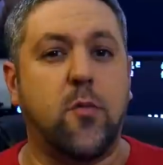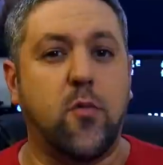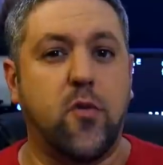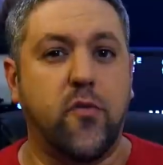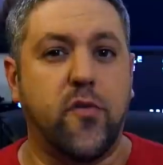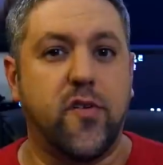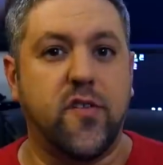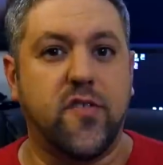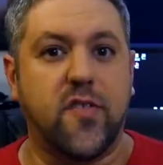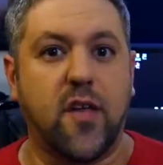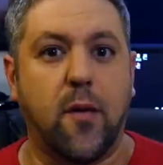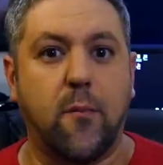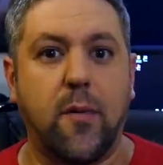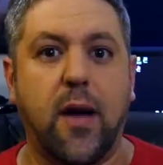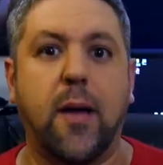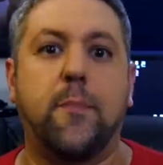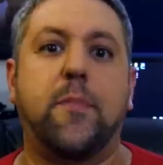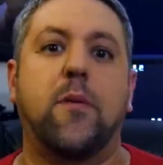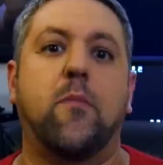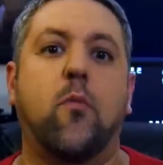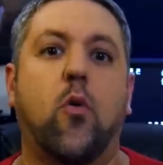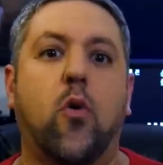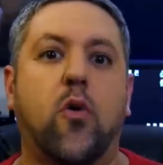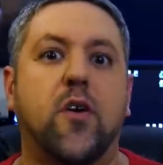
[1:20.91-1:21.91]
movies that might
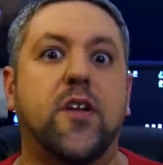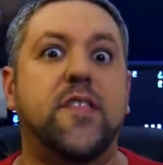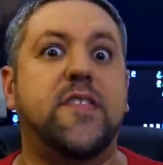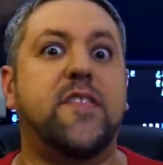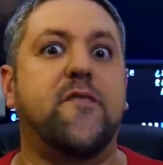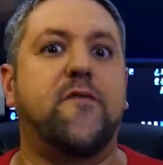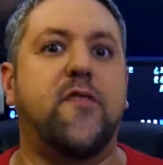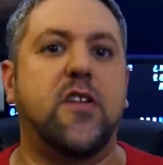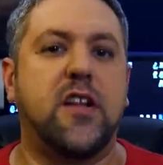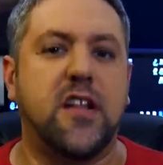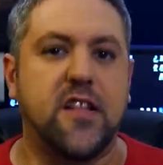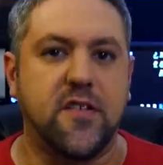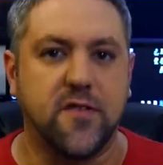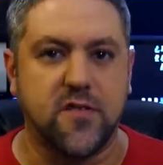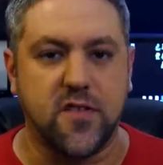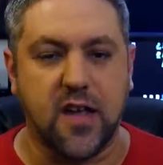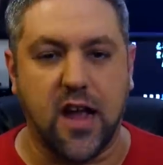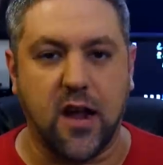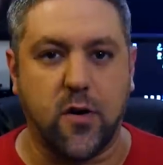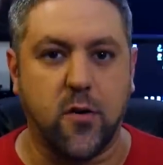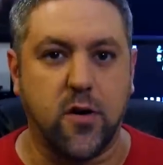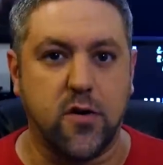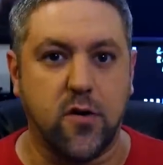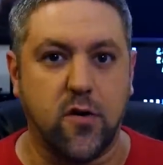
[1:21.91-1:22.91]
be more definitive
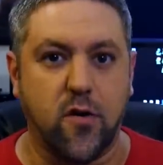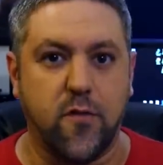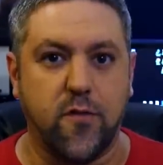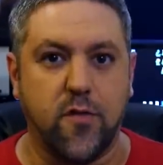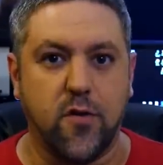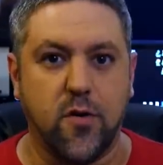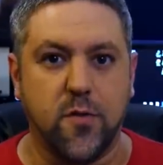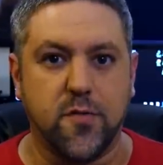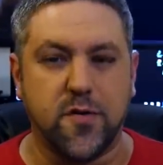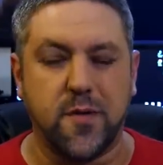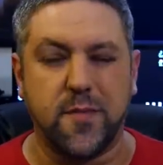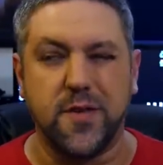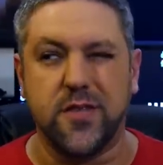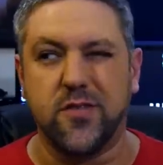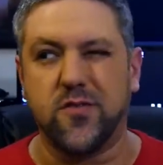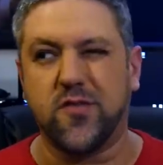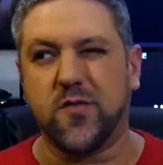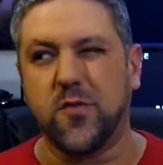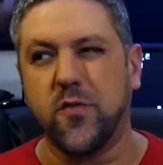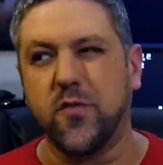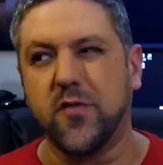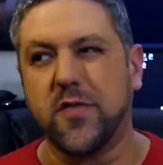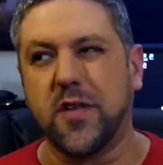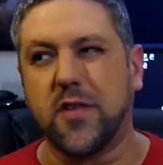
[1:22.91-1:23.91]
Taekwondo films. I mean,
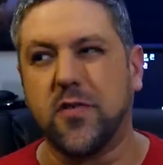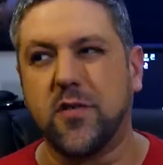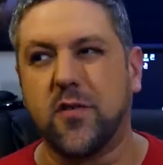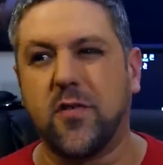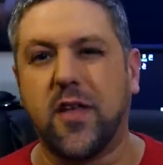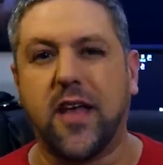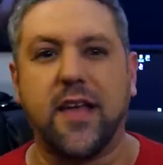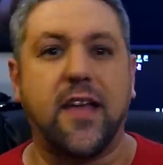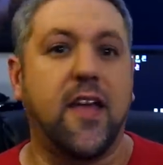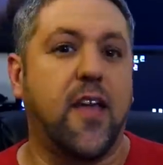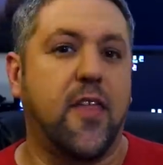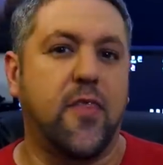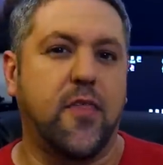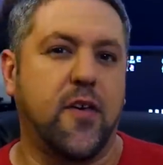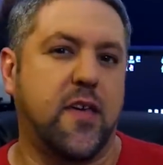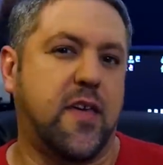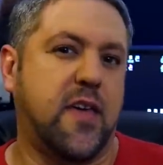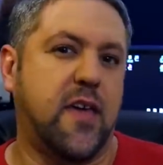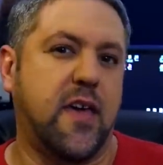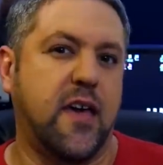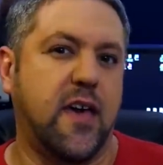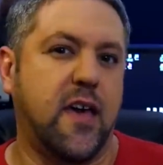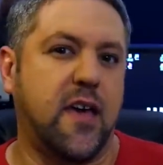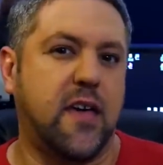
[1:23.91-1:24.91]
there's movies out there like The
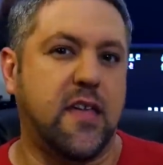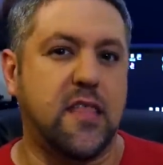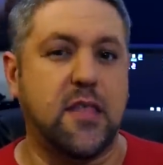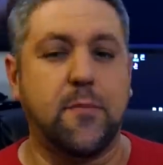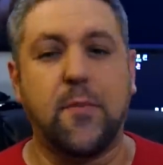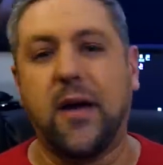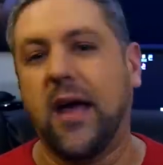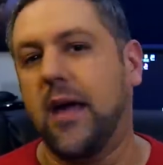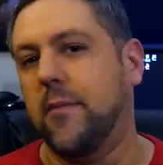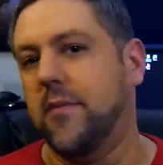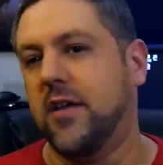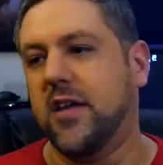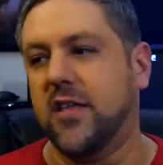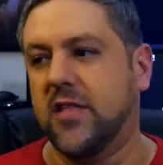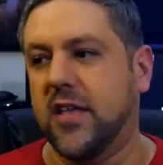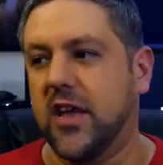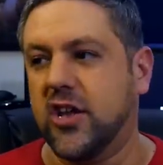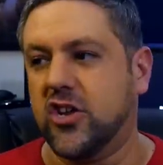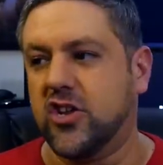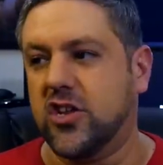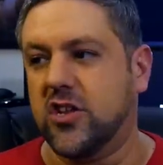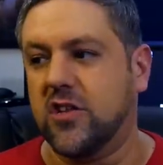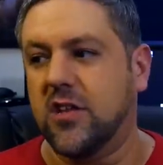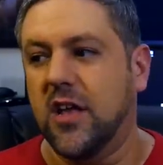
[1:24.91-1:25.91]
Kick and The Miami
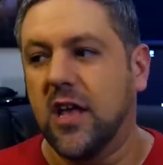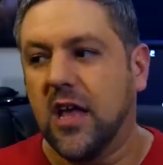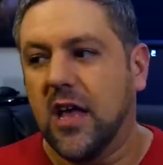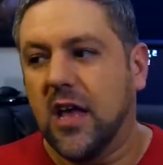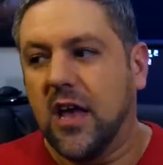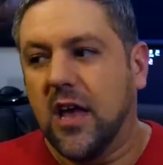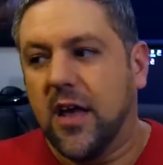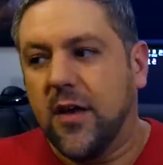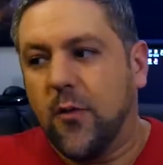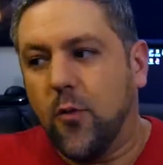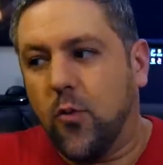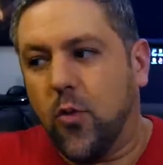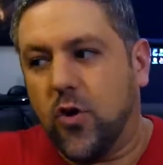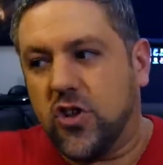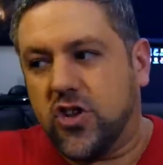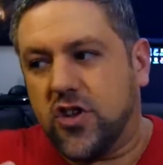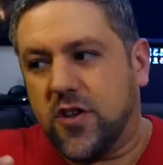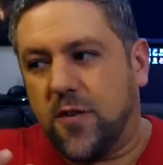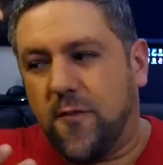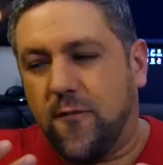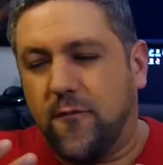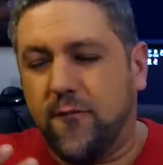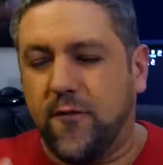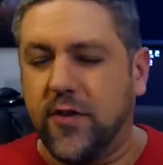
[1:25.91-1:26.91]
Connection, which
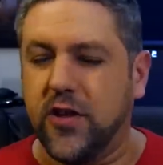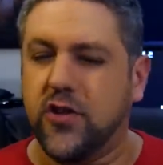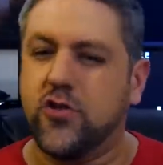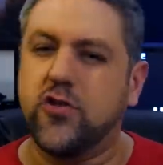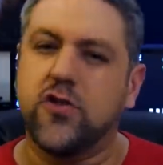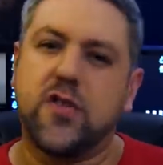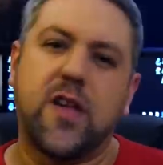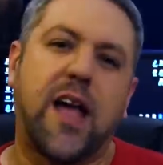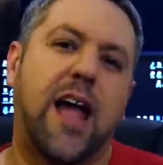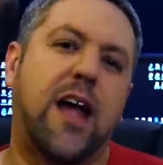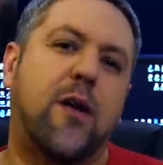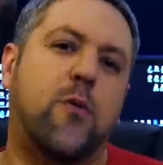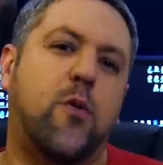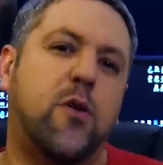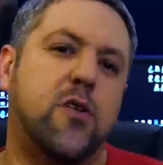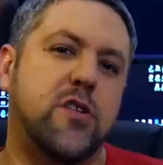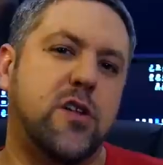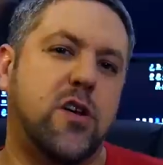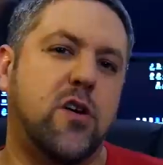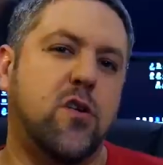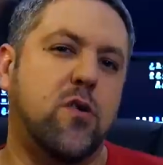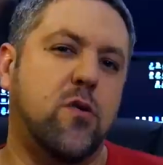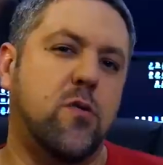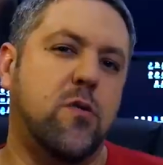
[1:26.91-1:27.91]
feature
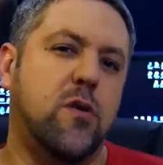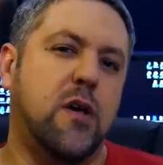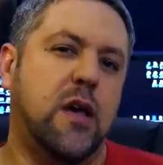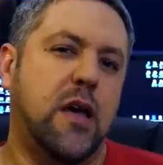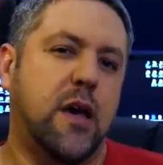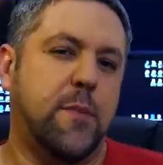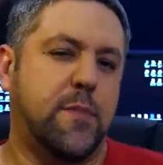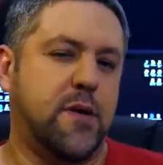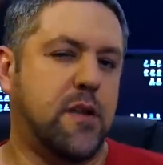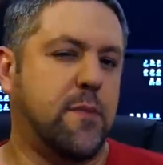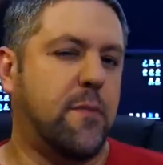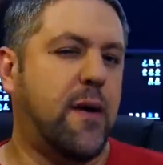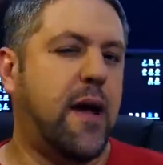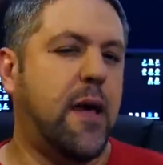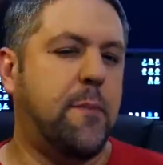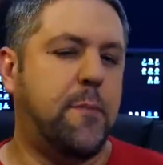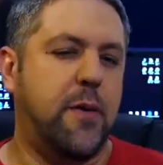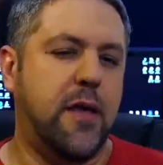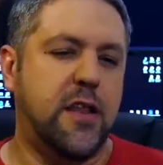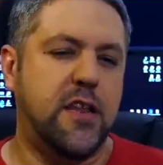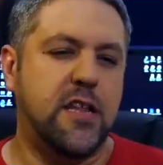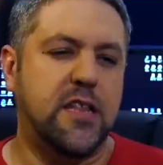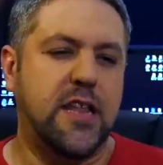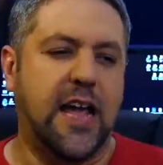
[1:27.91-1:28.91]
Taekwondo, but in my
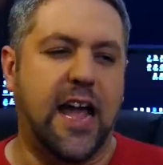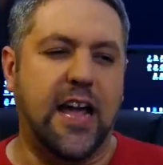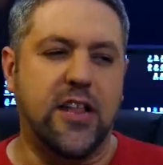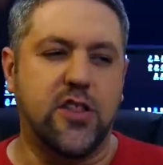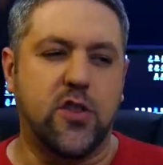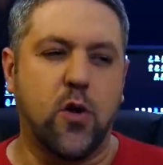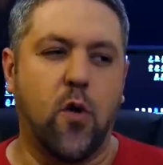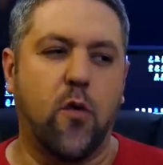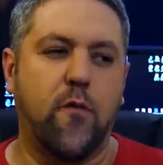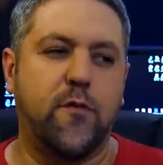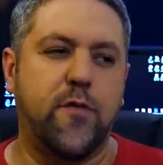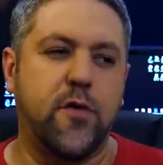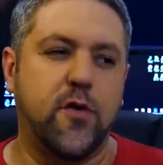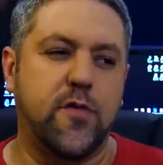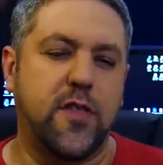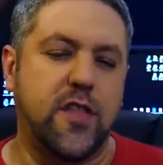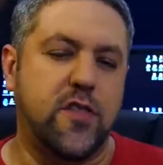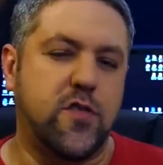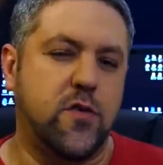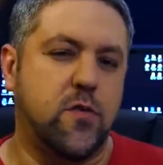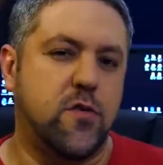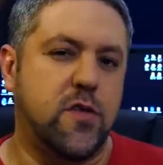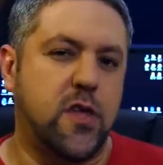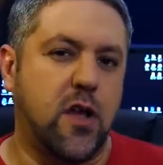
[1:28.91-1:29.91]
opinion, I don't feel they
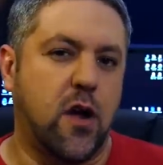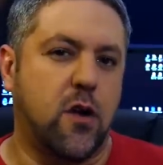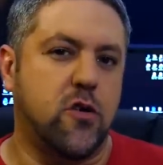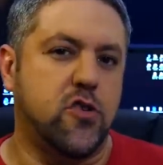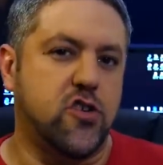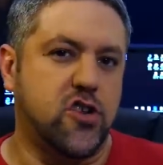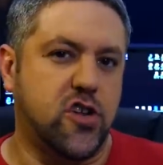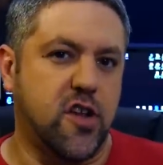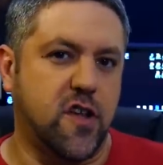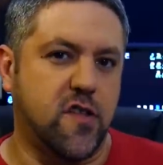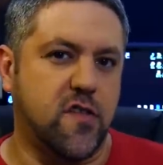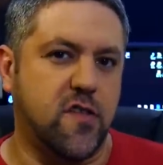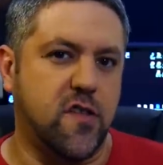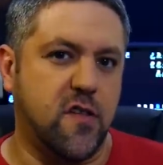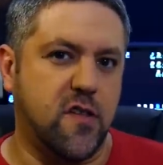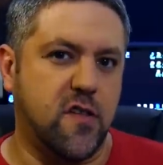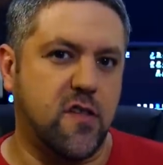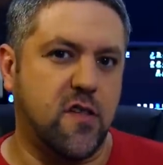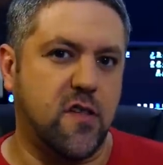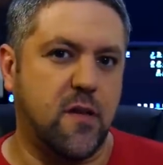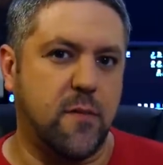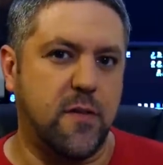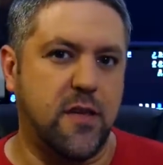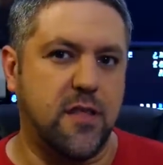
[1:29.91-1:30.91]
do the art
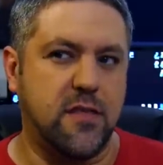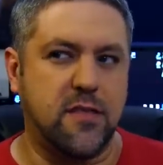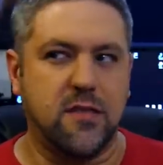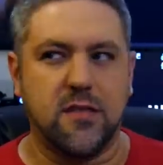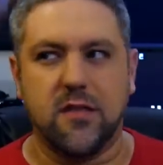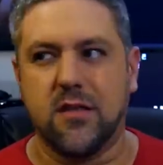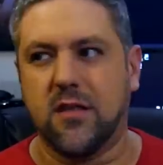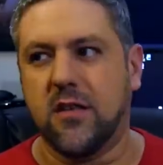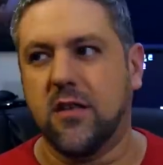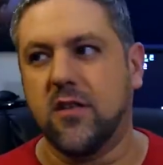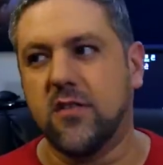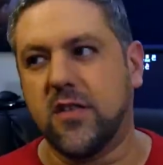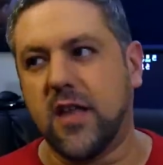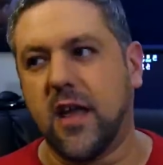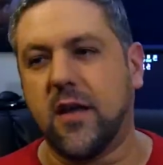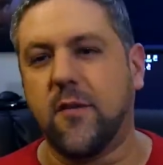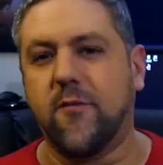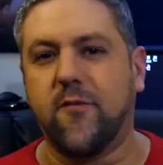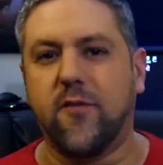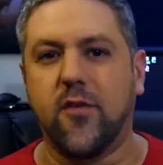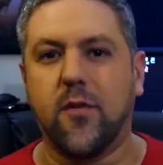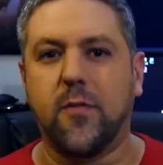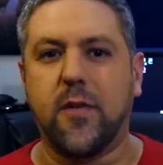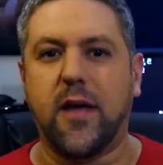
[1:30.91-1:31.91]
justice. I mean, you take
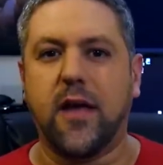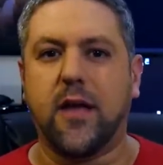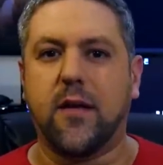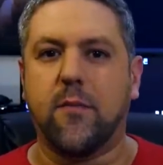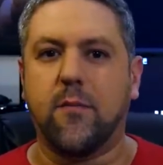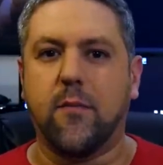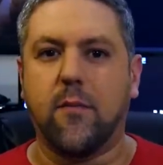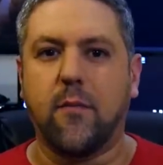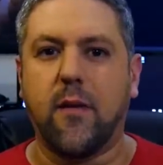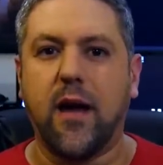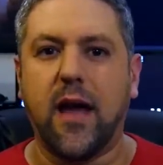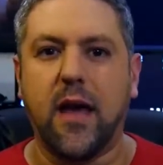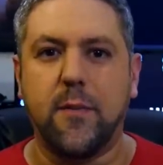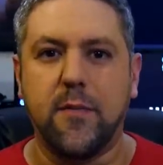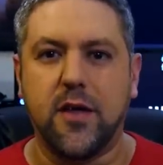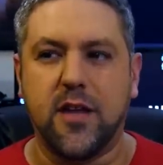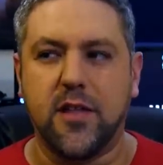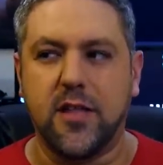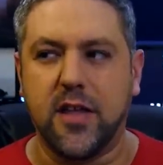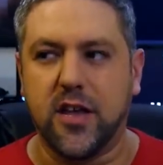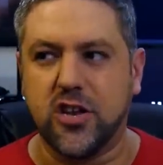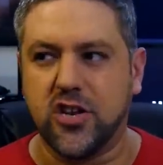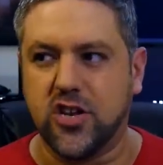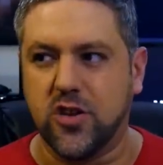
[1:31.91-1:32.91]
a film like Miami
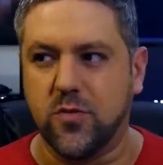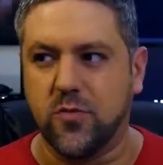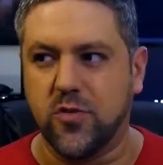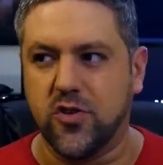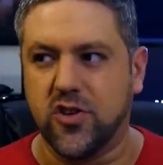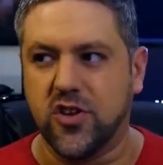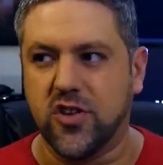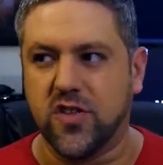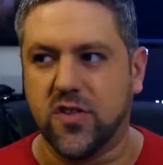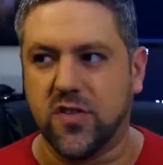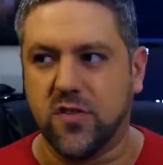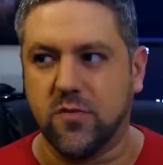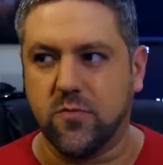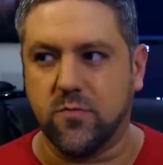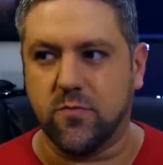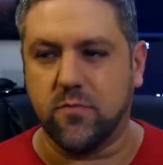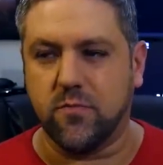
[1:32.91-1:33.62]
Connection, which is